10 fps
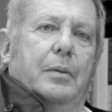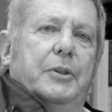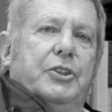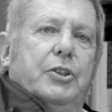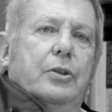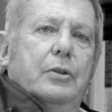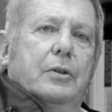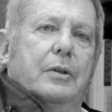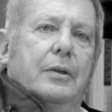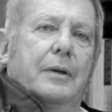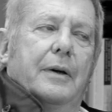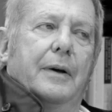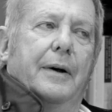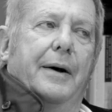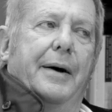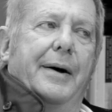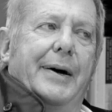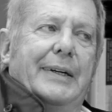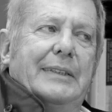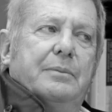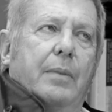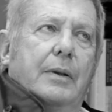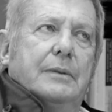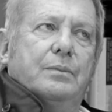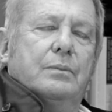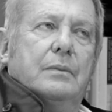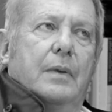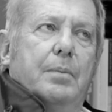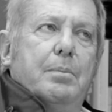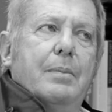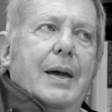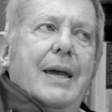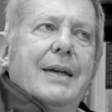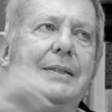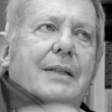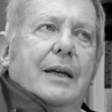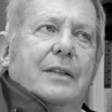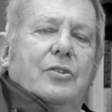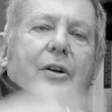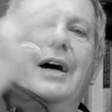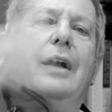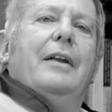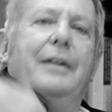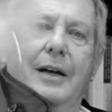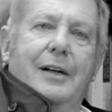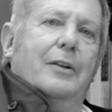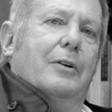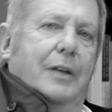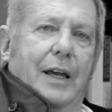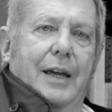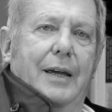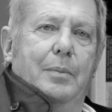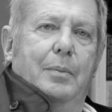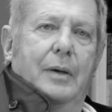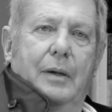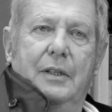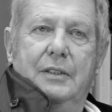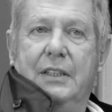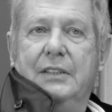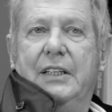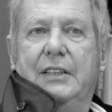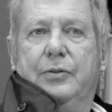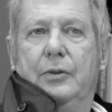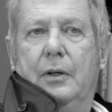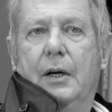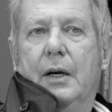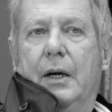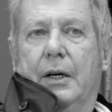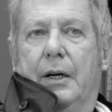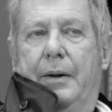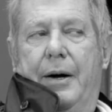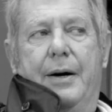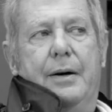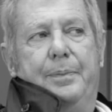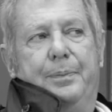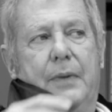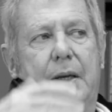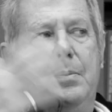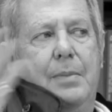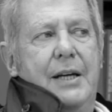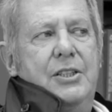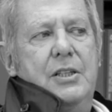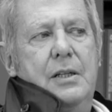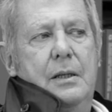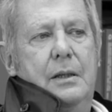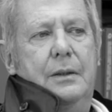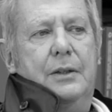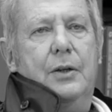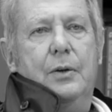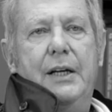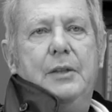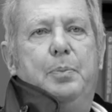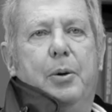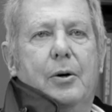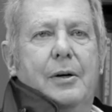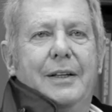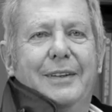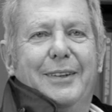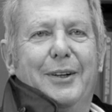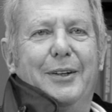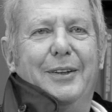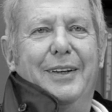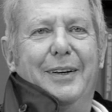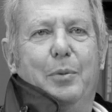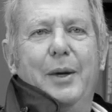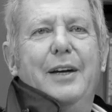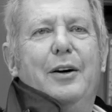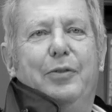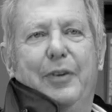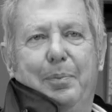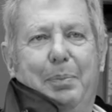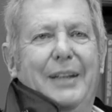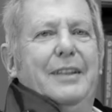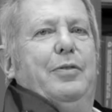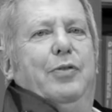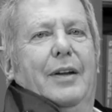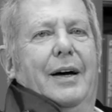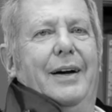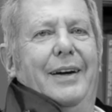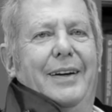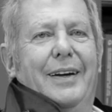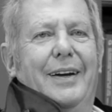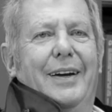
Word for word: which could uh, make the trial and error game successful. Um, imagine the red point on the wing of a butterfly.